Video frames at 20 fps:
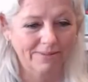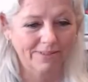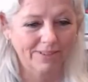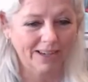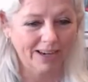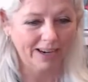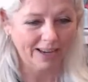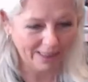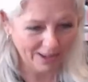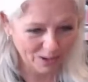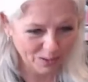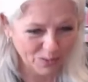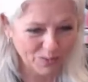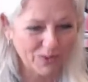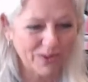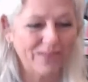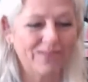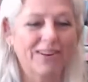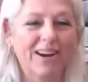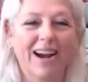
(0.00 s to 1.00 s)
And then
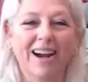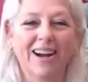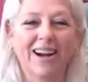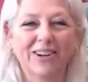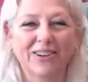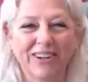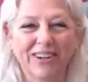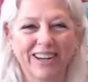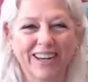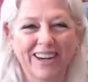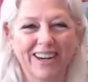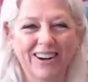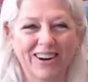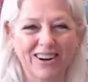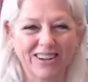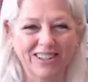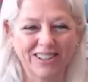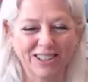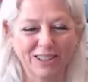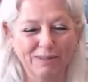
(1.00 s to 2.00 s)
we've got a Cricut
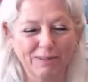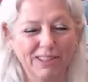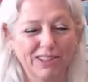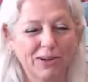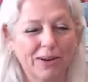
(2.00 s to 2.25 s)
Card Summit.